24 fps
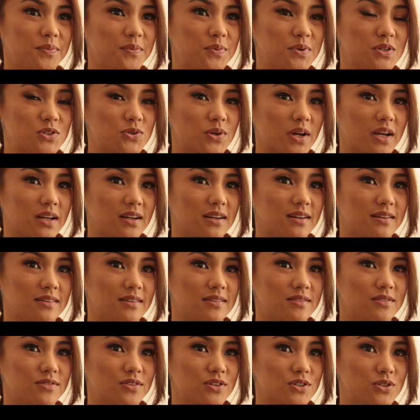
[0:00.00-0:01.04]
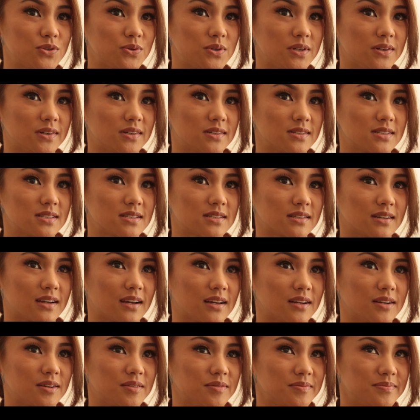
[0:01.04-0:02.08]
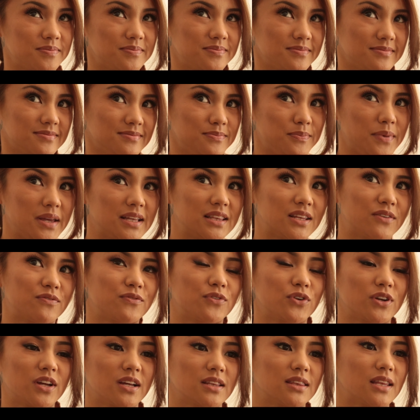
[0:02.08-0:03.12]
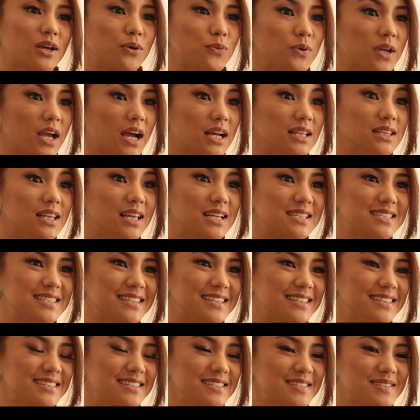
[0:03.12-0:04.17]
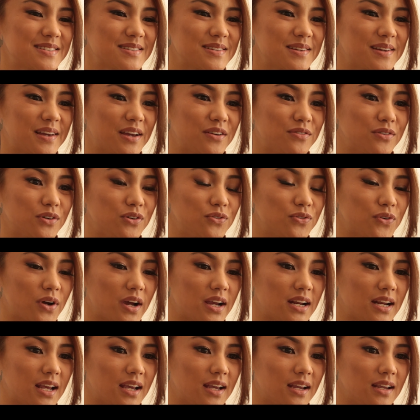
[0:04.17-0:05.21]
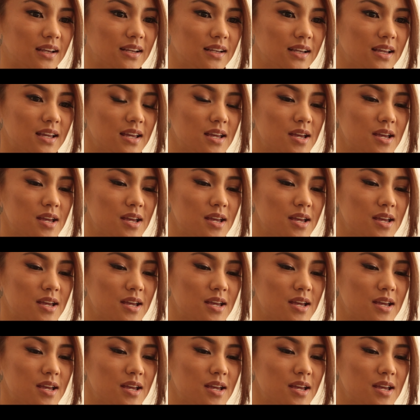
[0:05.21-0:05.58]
We tried for 2 years to kind of make them forget that we had lessons every Friday.